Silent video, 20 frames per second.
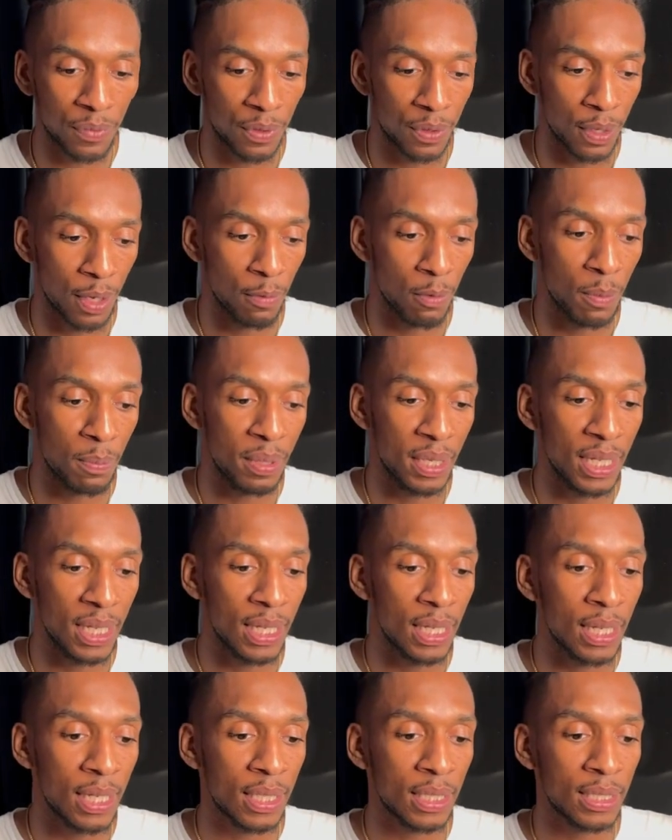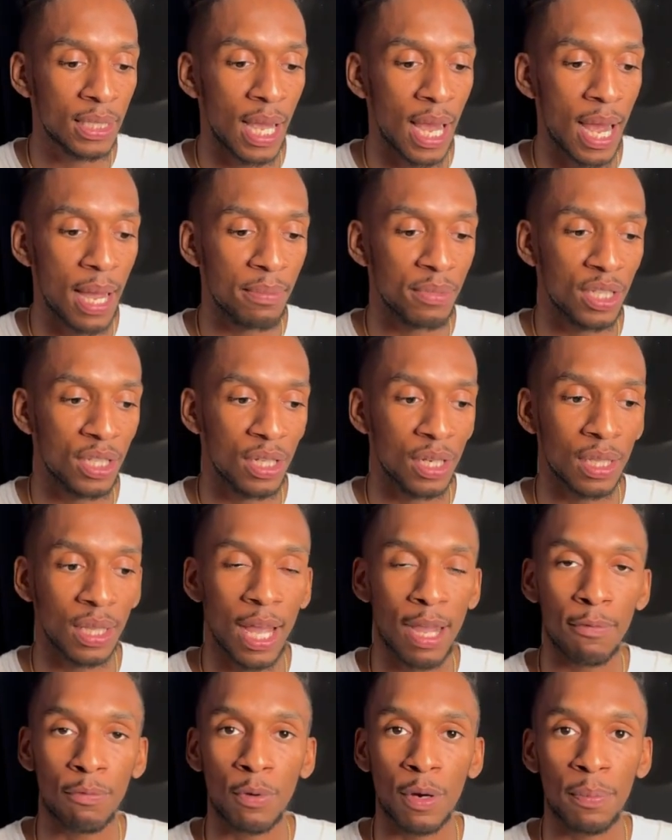There will be times in your
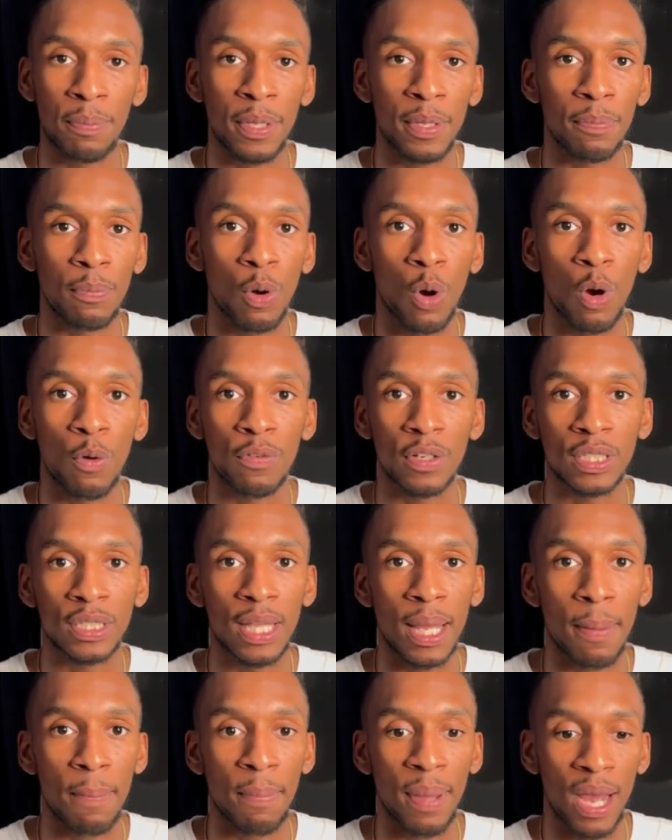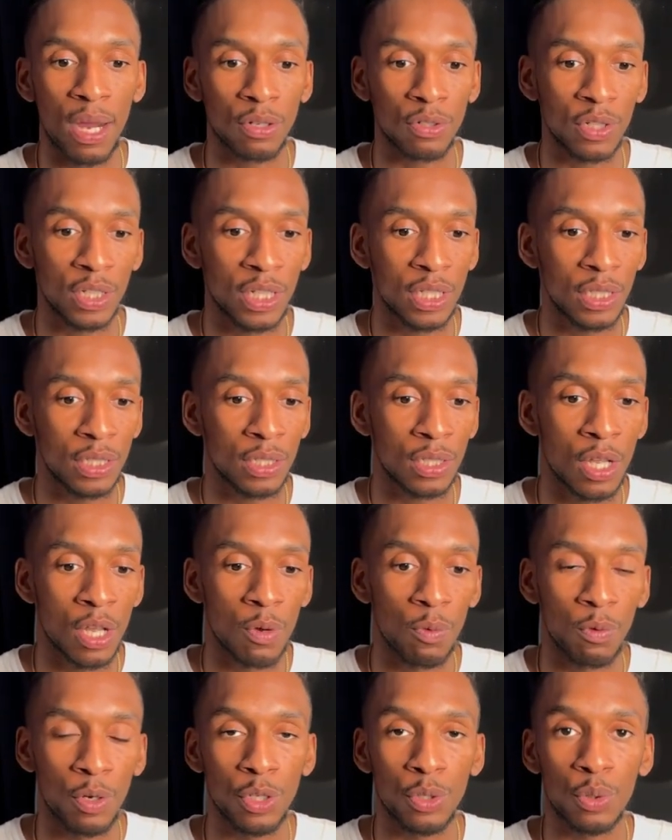life where people overstep boundaries,
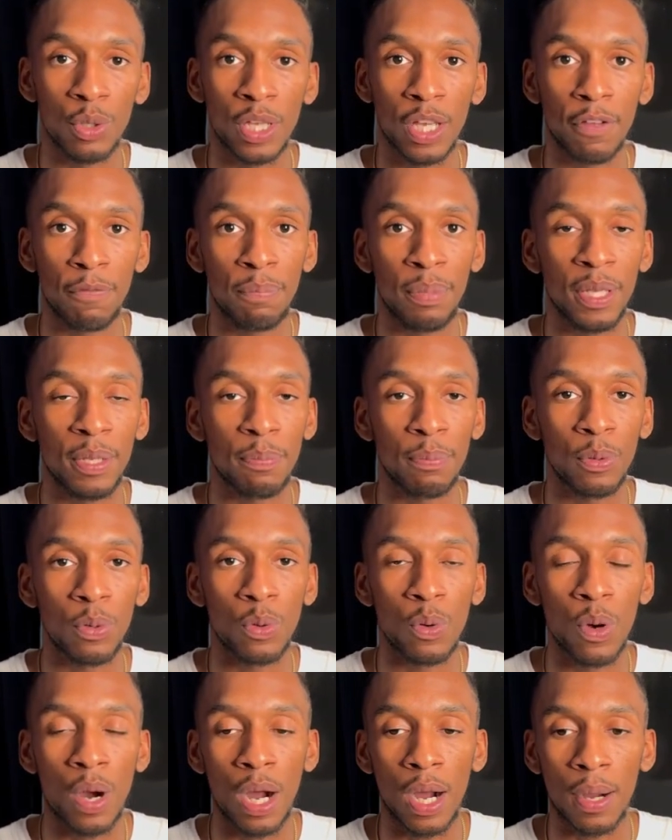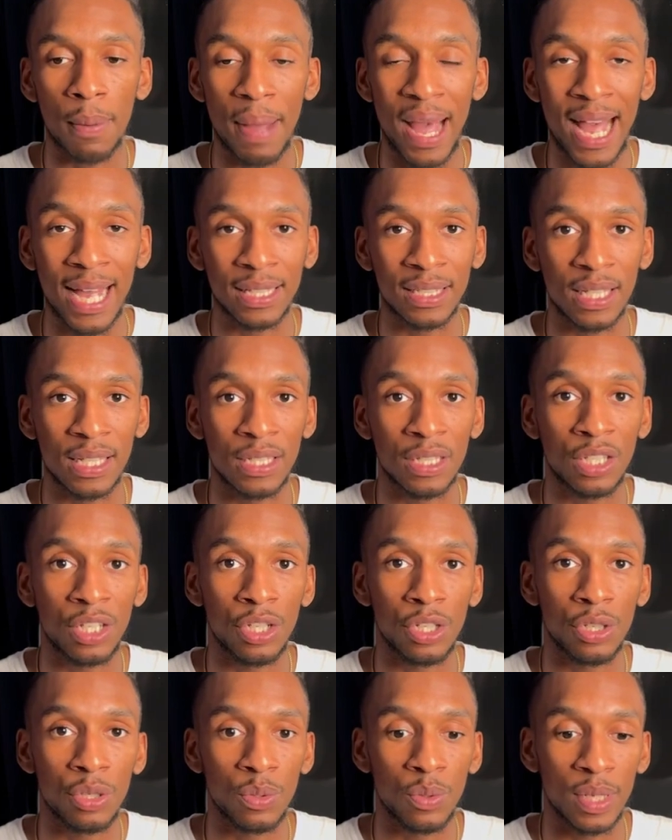where you give people um, access
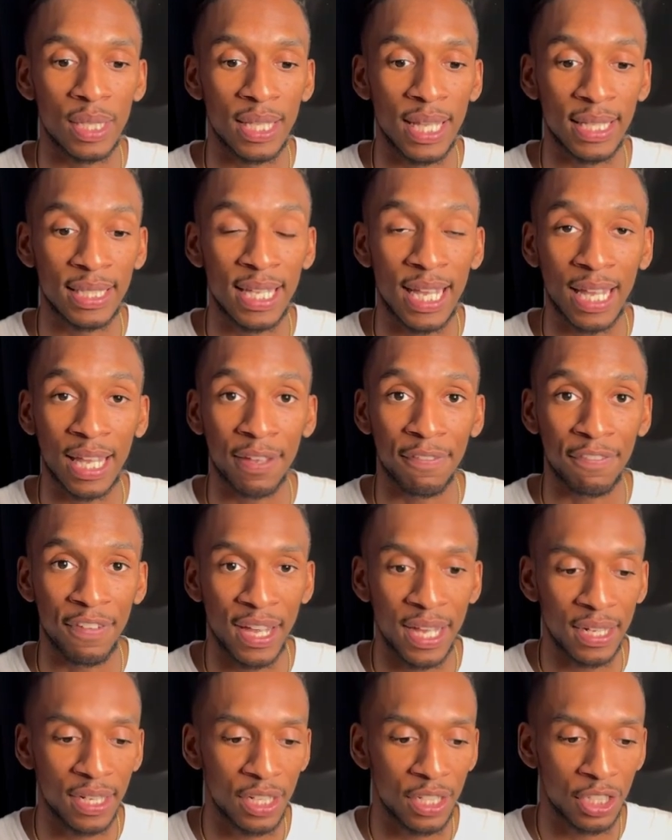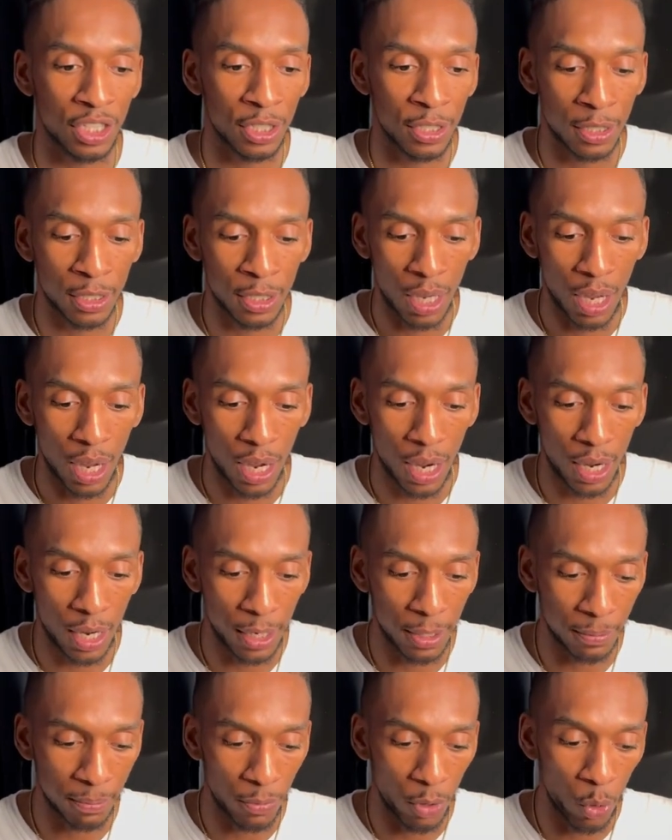to you and they take advantage,
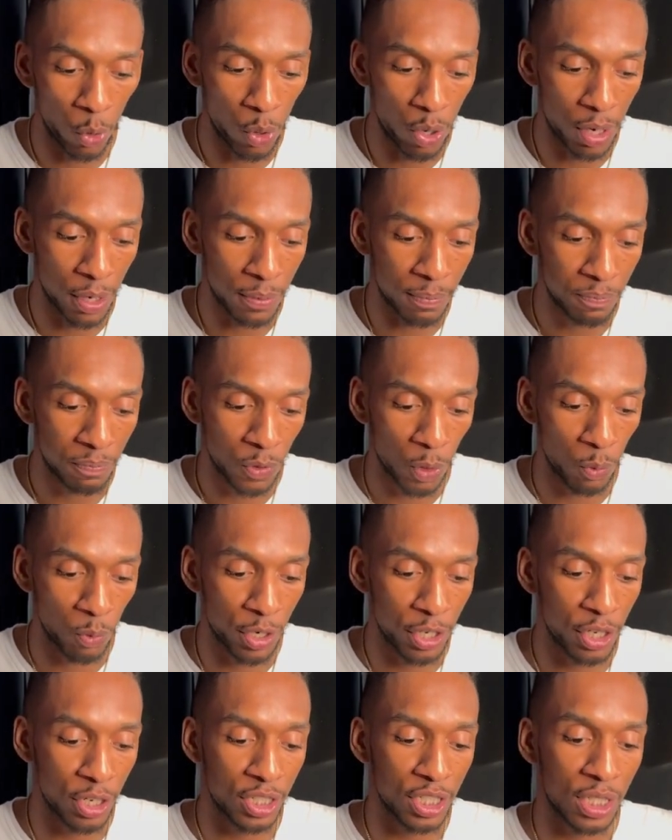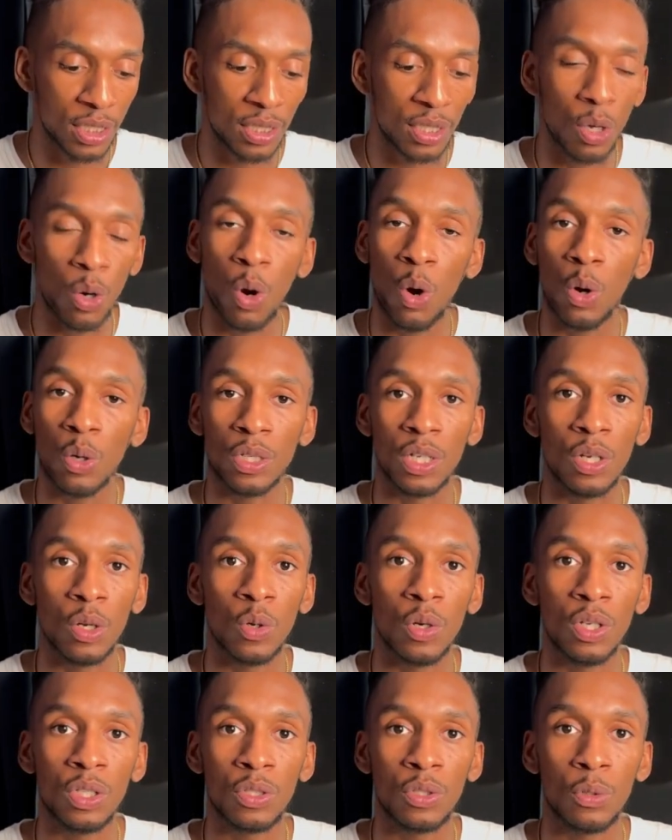um, or where you're just still holding
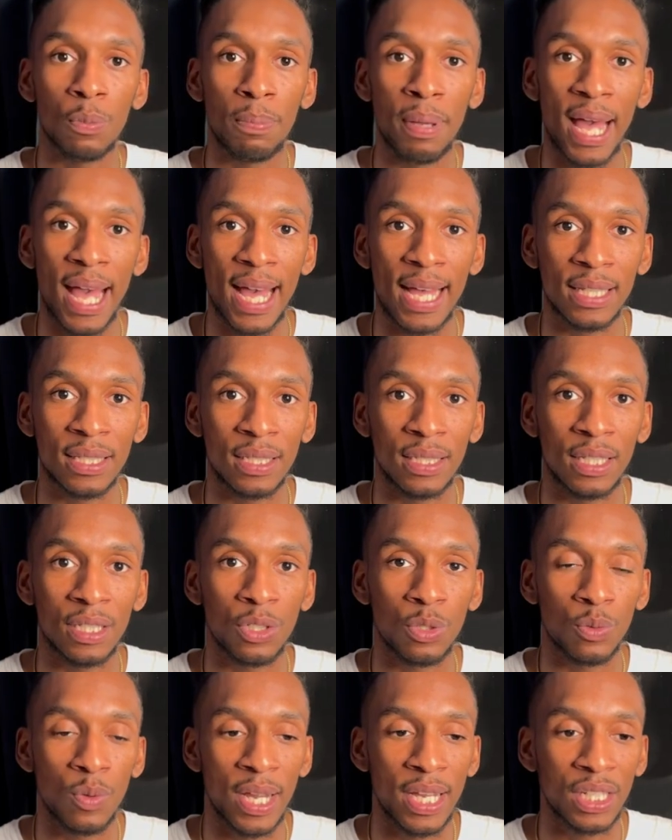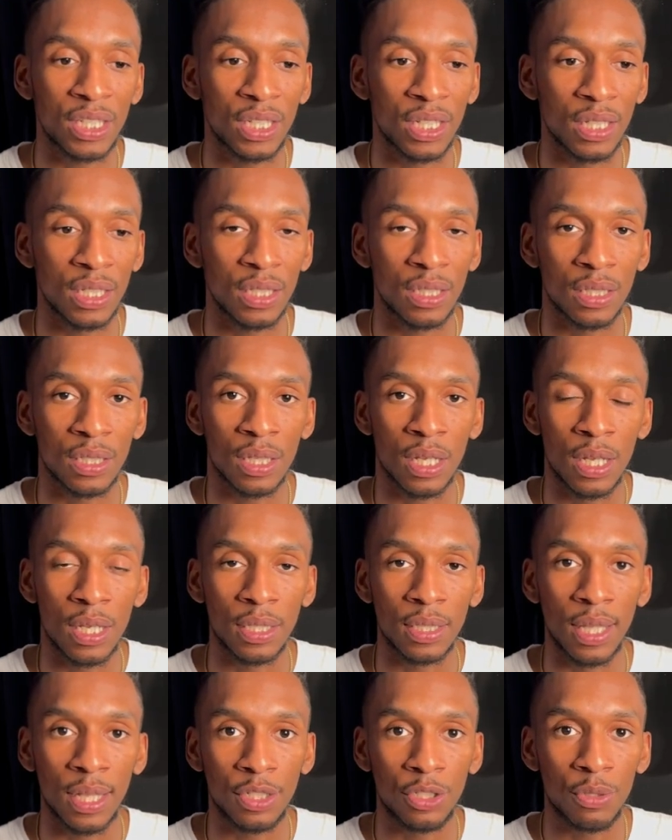on to past situations
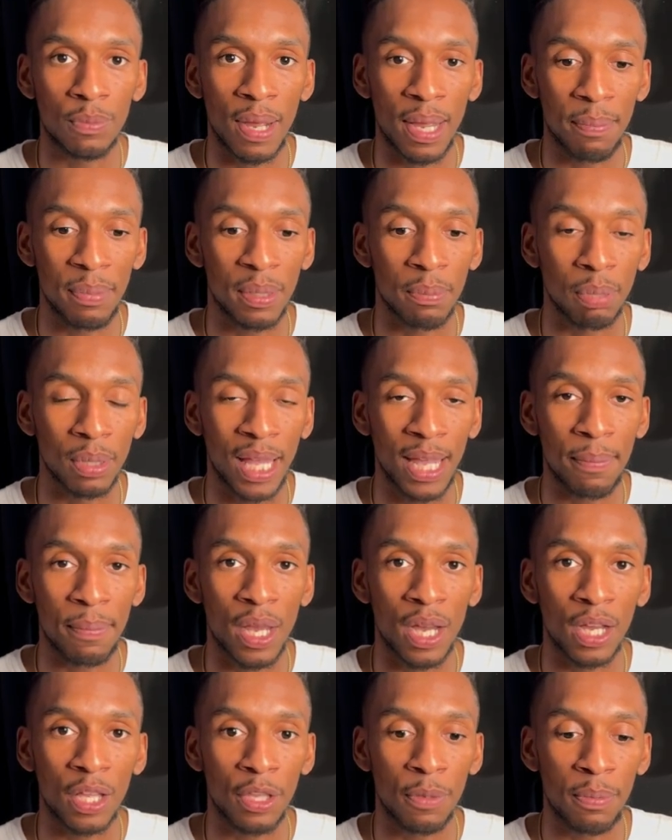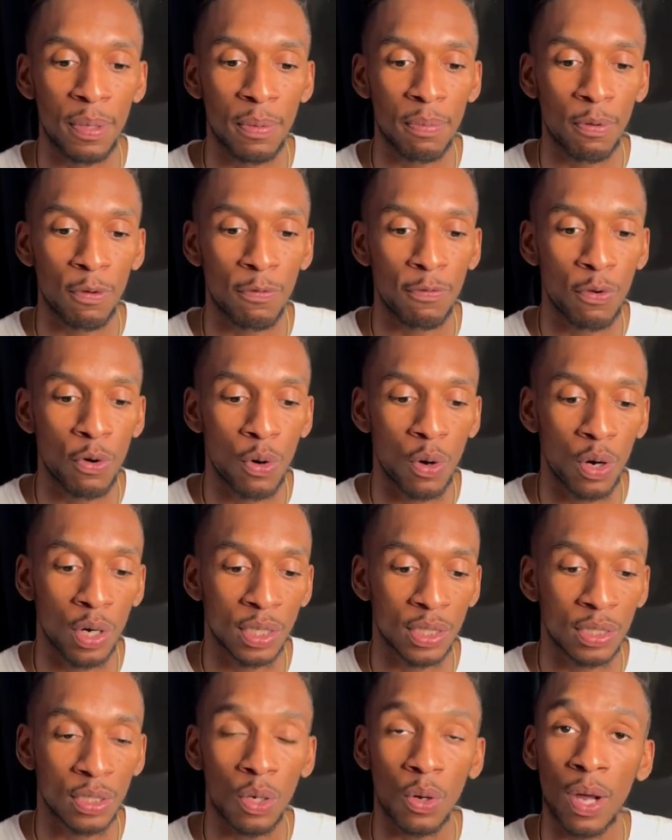that you might be blaming other people for or
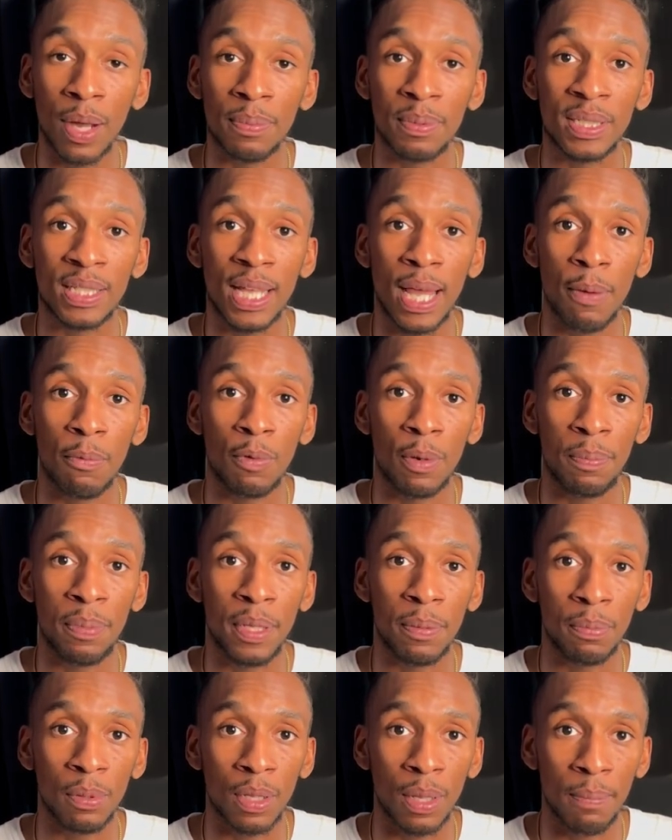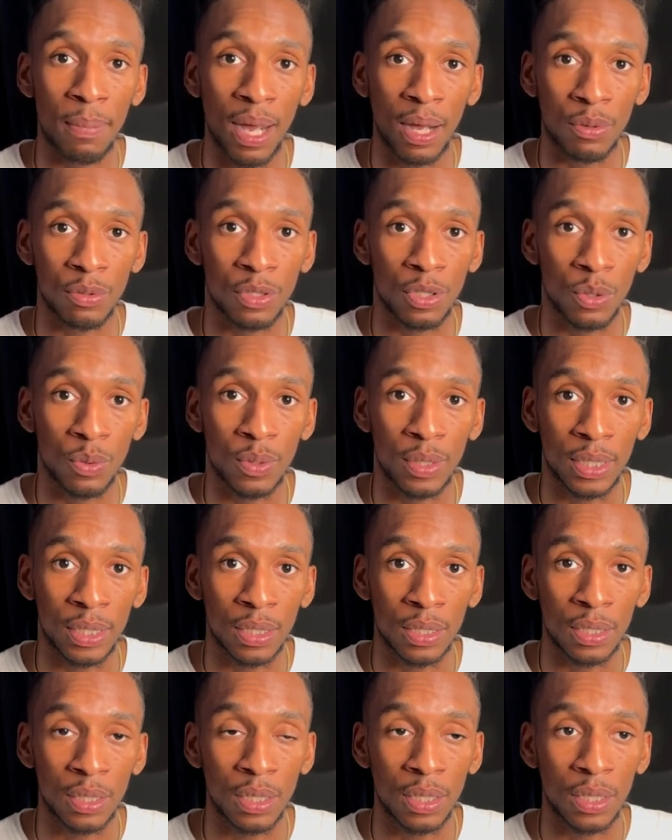still upset with people about doing
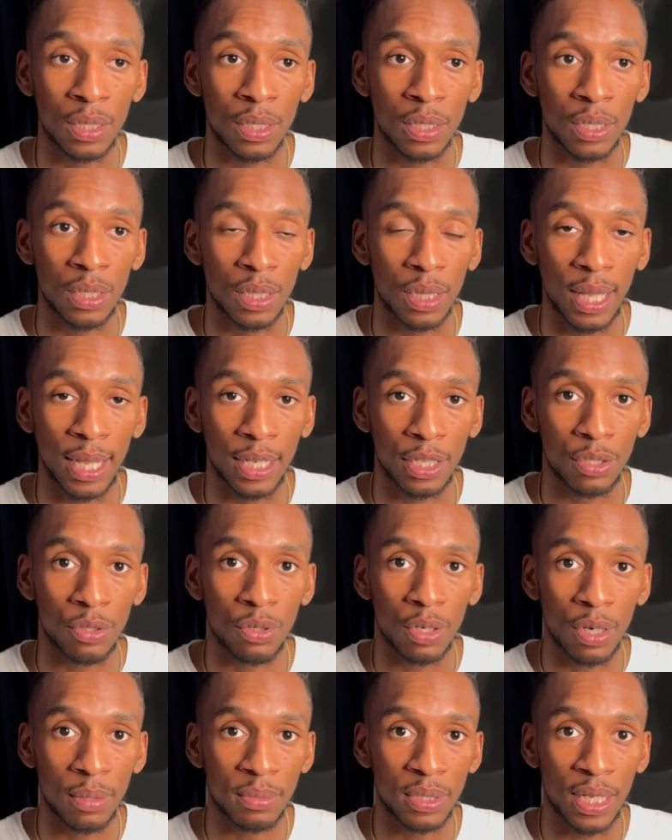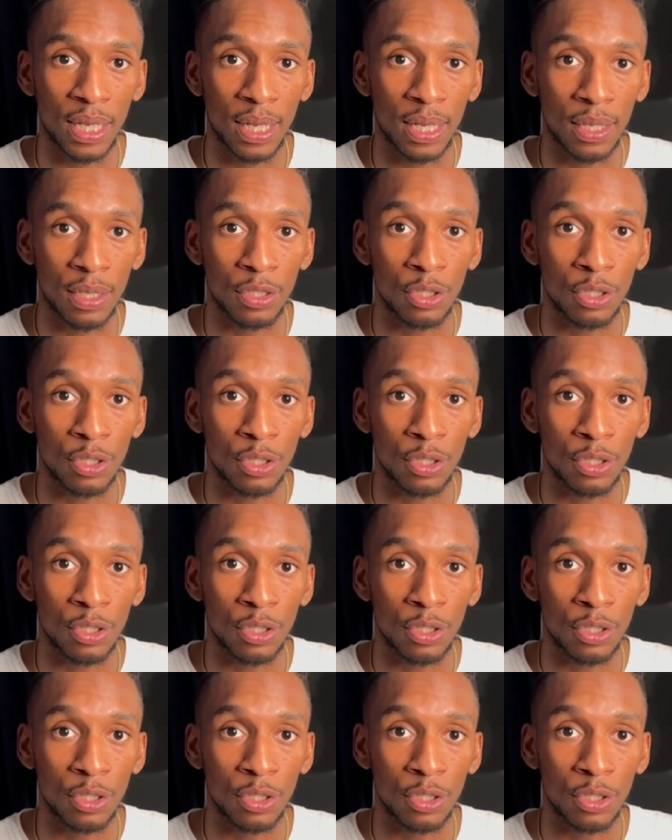like, you know what I'm saying?